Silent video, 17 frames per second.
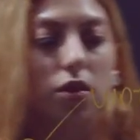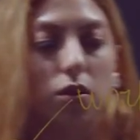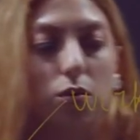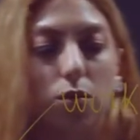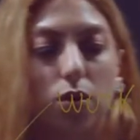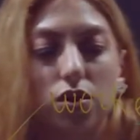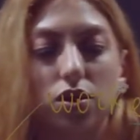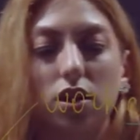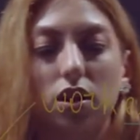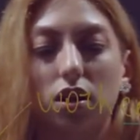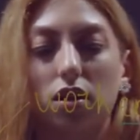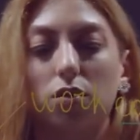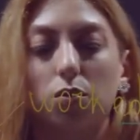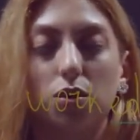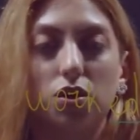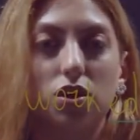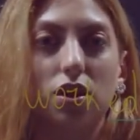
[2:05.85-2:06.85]
was the
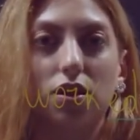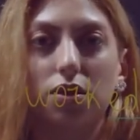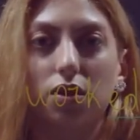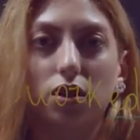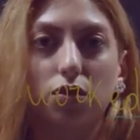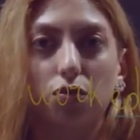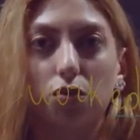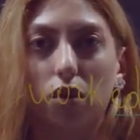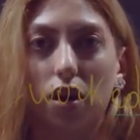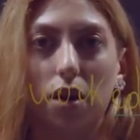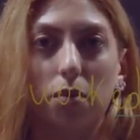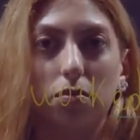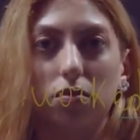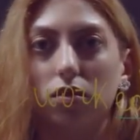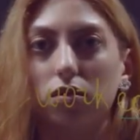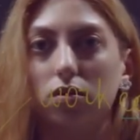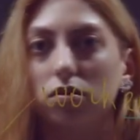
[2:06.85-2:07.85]
third
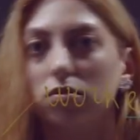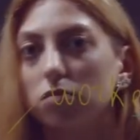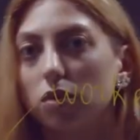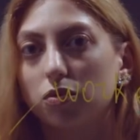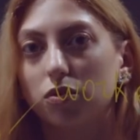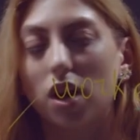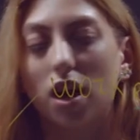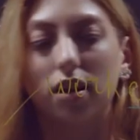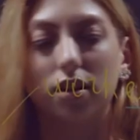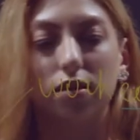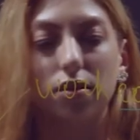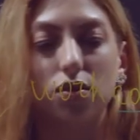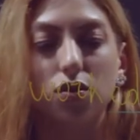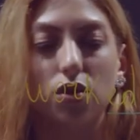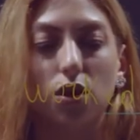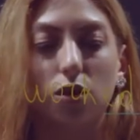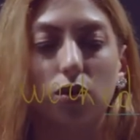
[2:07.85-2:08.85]
form of gone.
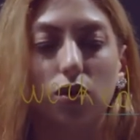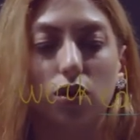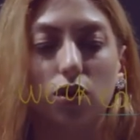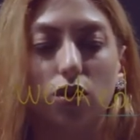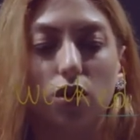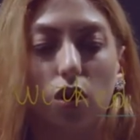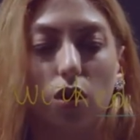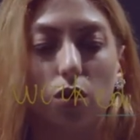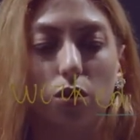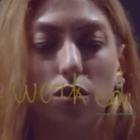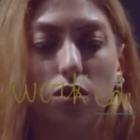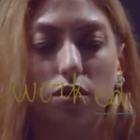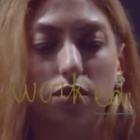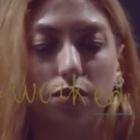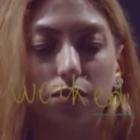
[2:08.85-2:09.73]
So go,